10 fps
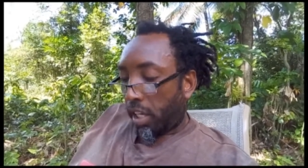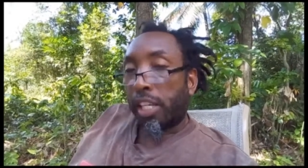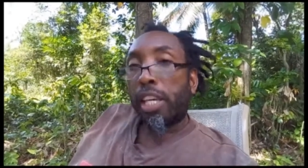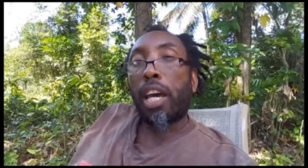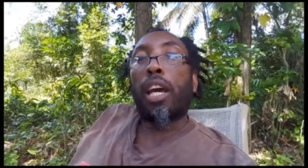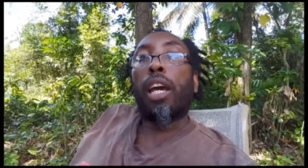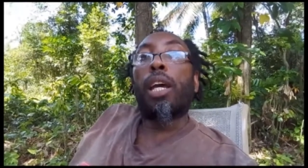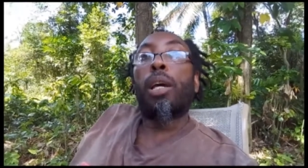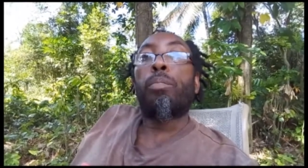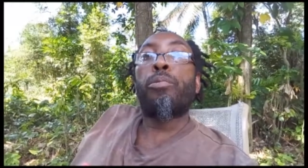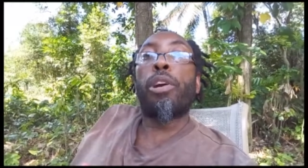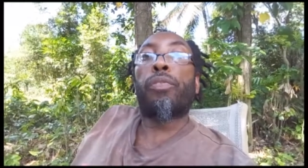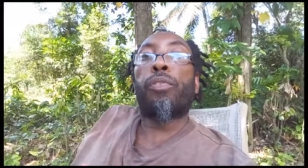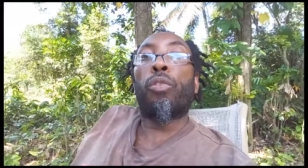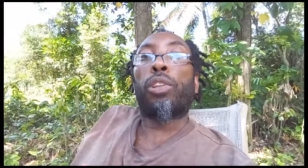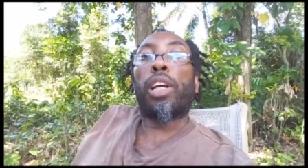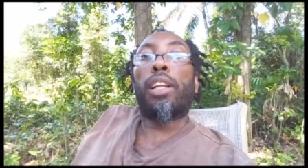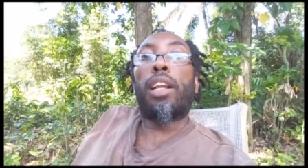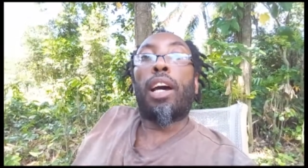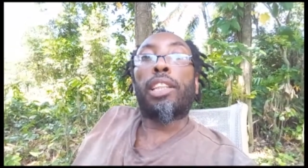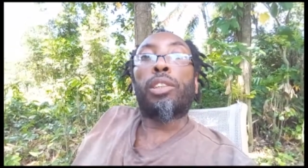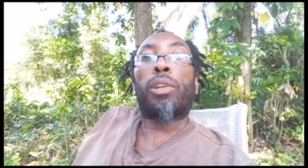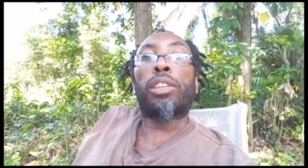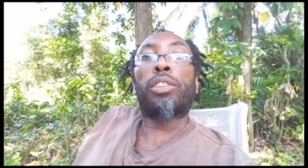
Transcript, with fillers: Yeah, breadfruit are the last one.